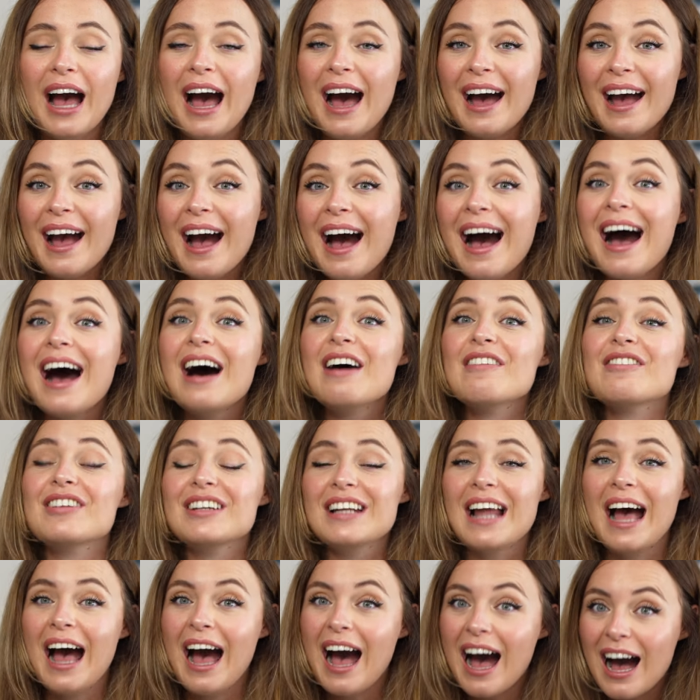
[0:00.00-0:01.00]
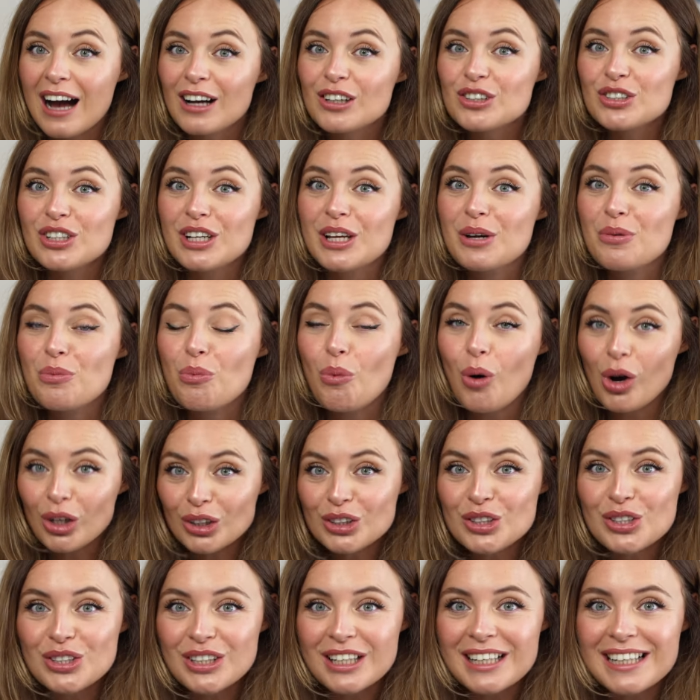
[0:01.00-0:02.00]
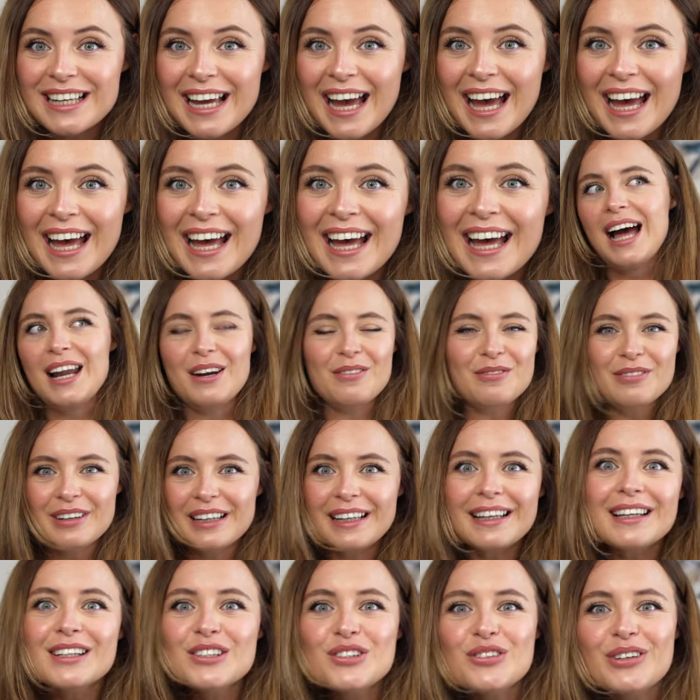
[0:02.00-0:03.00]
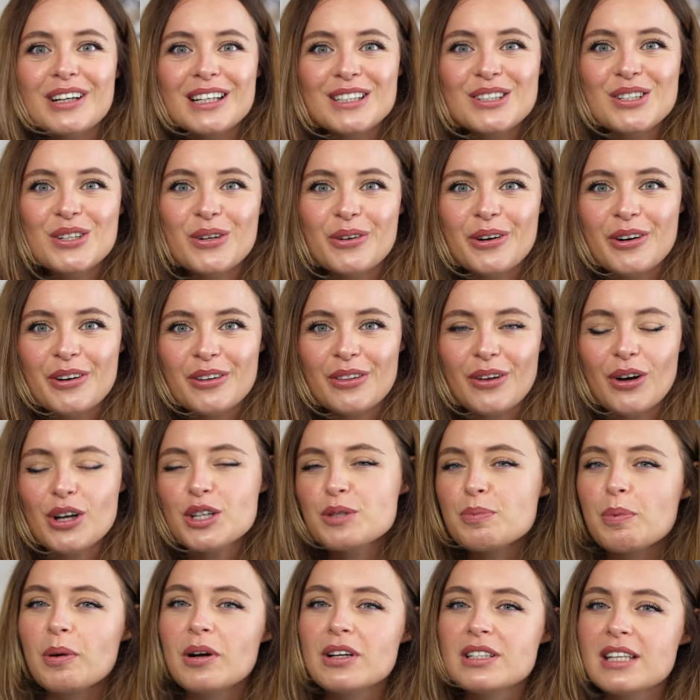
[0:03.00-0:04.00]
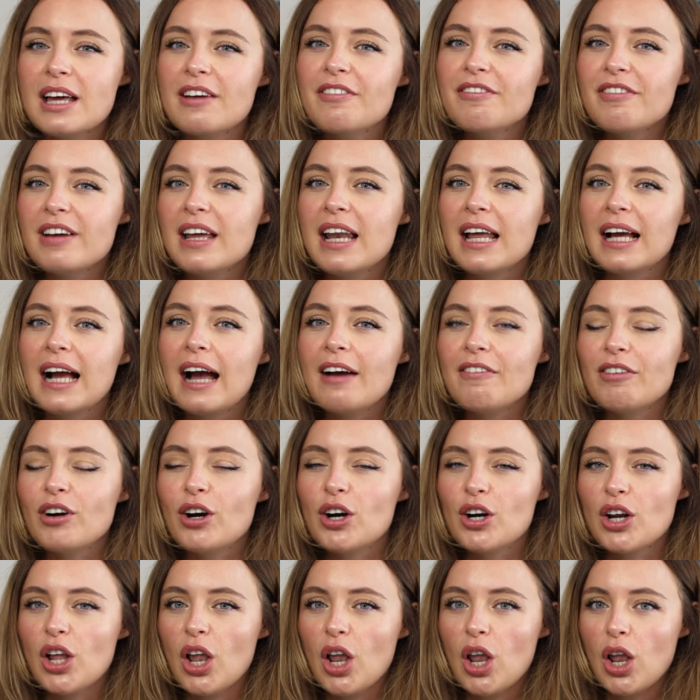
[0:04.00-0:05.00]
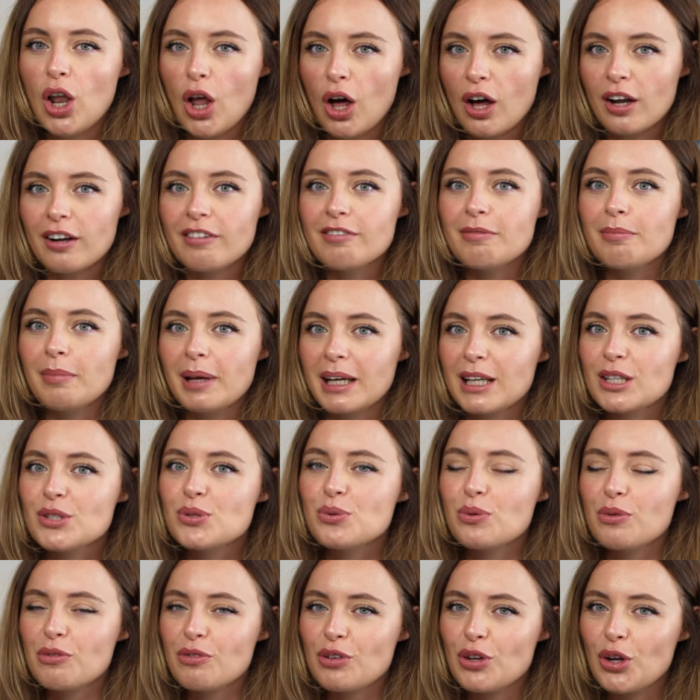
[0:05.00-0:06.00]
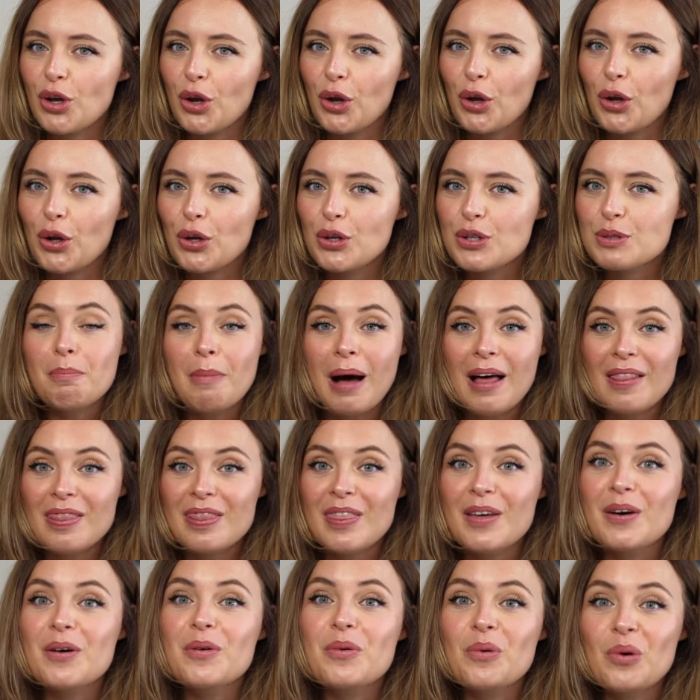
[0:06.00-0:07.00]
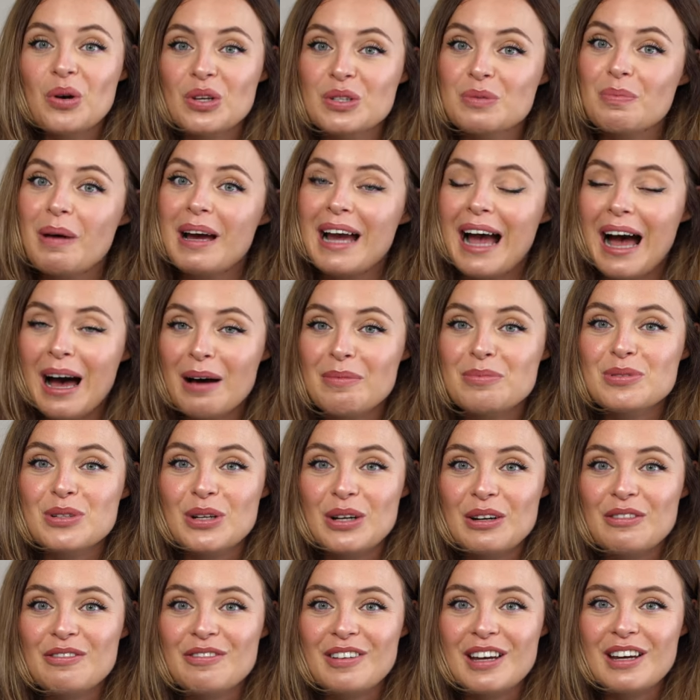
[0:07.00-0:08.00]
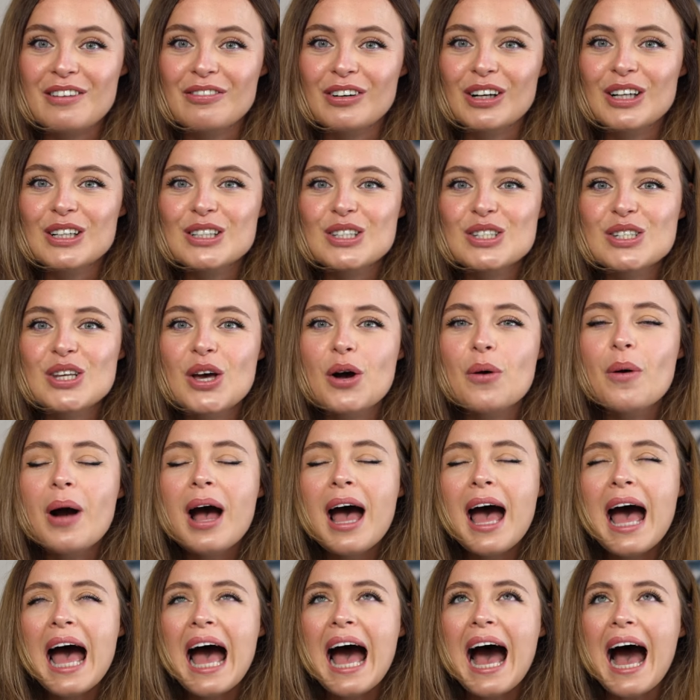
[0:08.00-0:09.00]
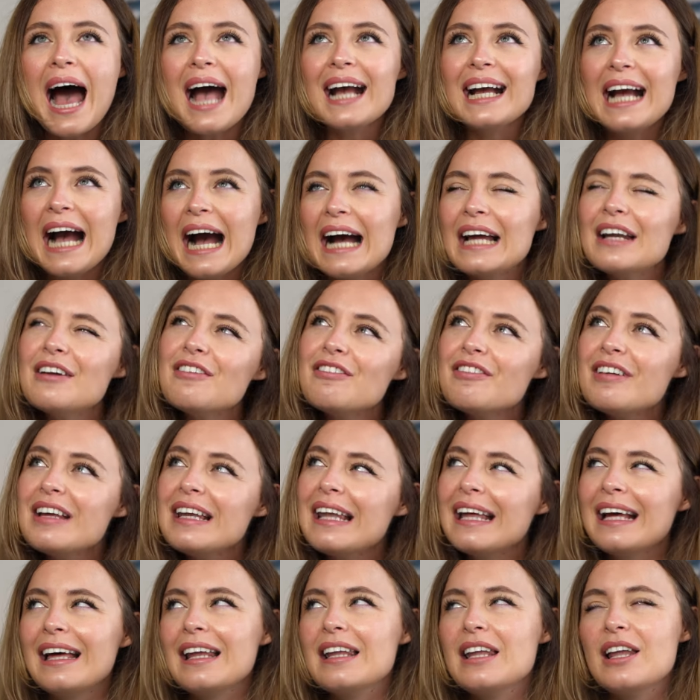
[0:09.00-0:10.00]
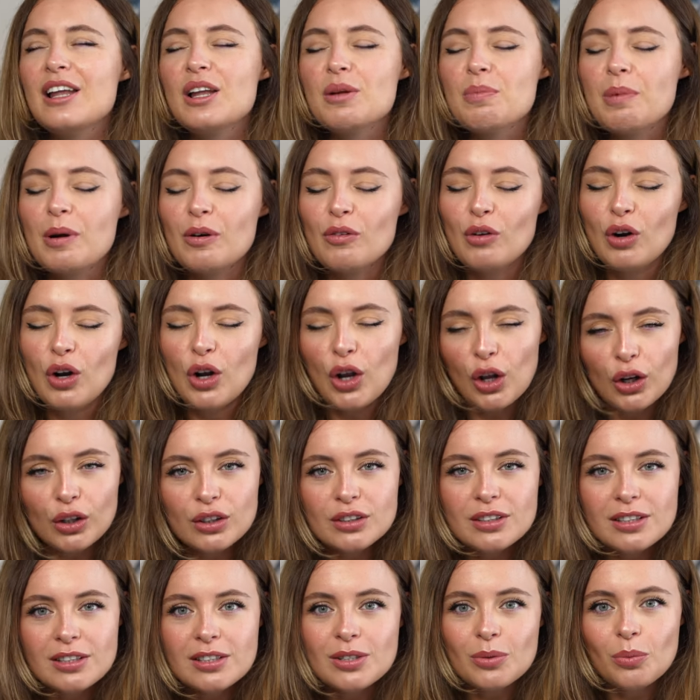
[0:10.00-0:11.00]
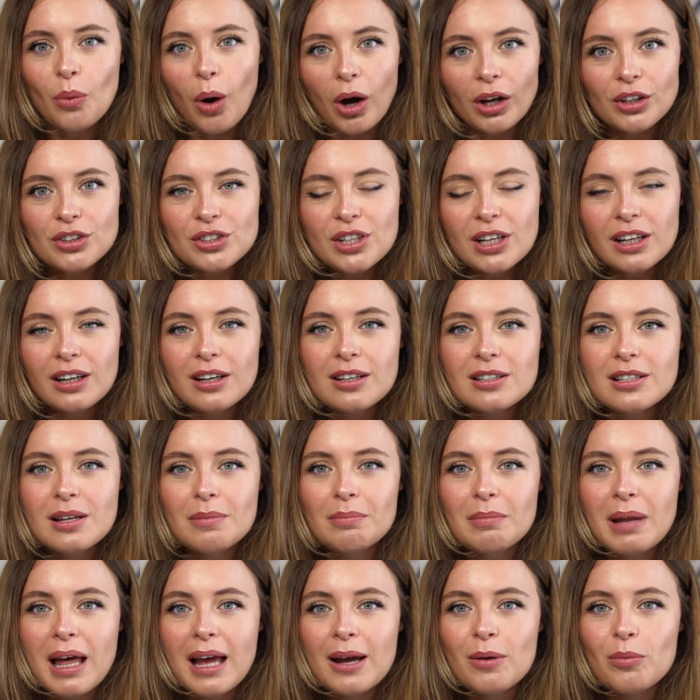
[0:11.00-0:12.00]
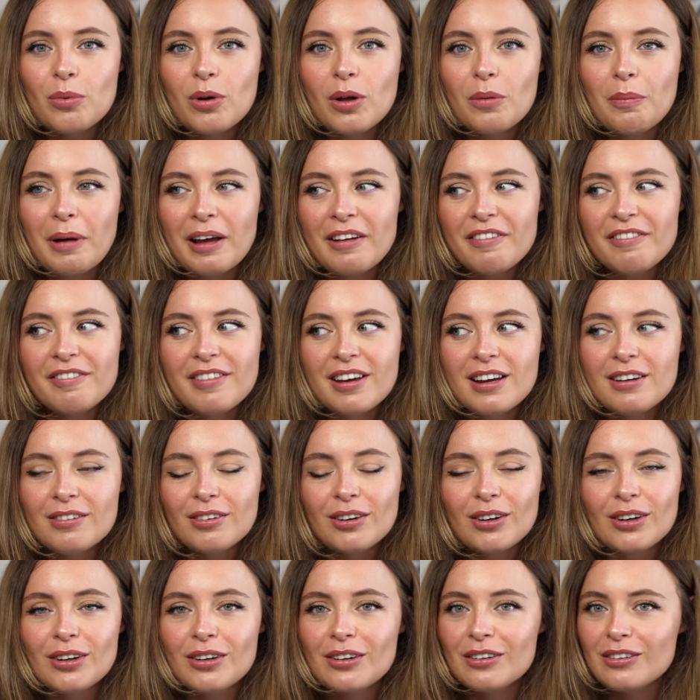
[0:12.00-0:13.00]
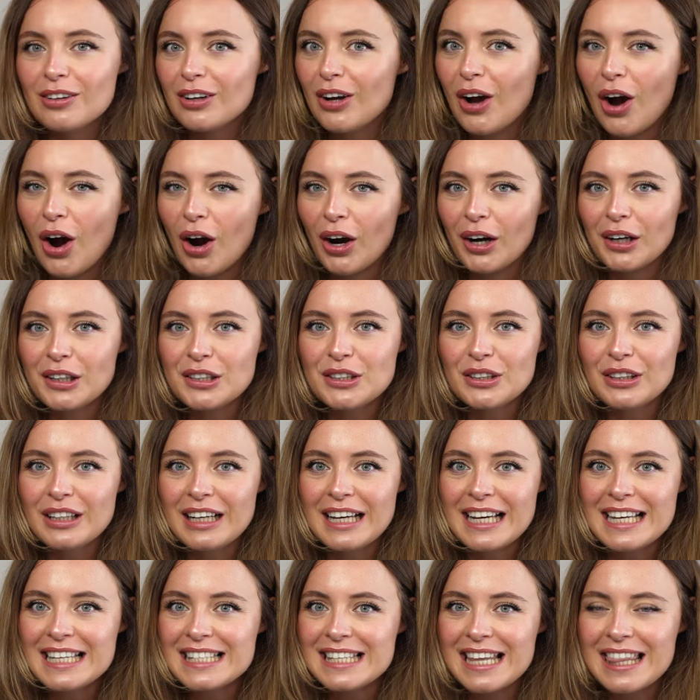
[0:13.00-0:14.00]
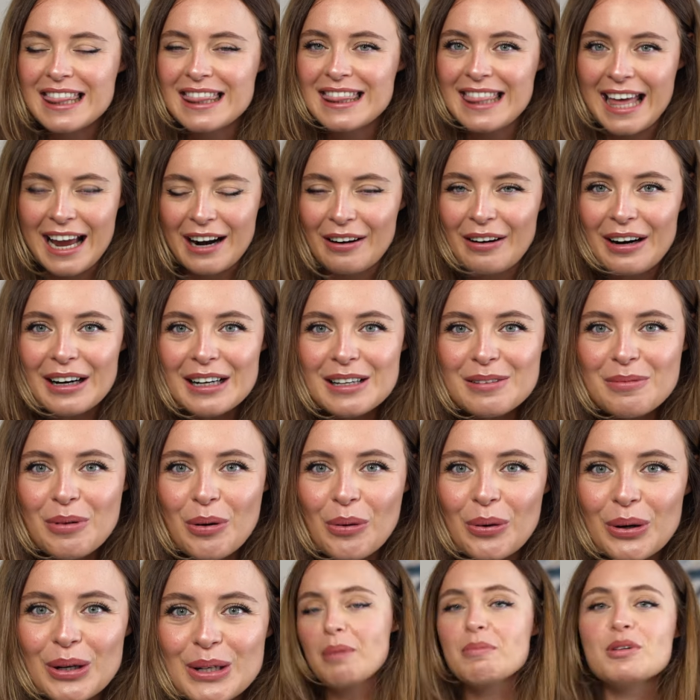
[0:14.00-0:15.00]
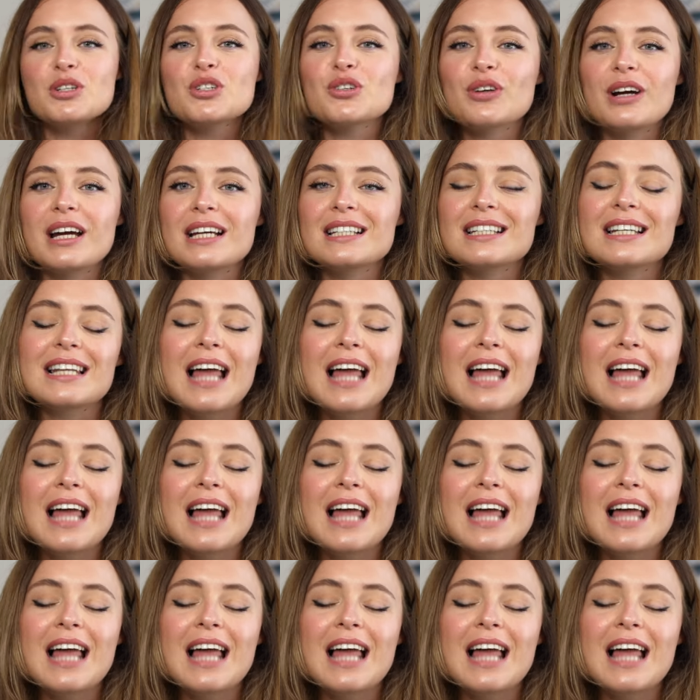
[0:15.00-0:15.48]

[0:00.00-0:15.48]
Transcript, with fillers: I haven't actually watched it yet. And I'm really intrigued to know your thoughts because I feel like I've heard a lot of mixed reviews. Mantha was my absolute favorite. So I kind of feel like a little bit reluctant to watch it because I'm like, well, my favorite character isn't there anymore. I'm intrigued.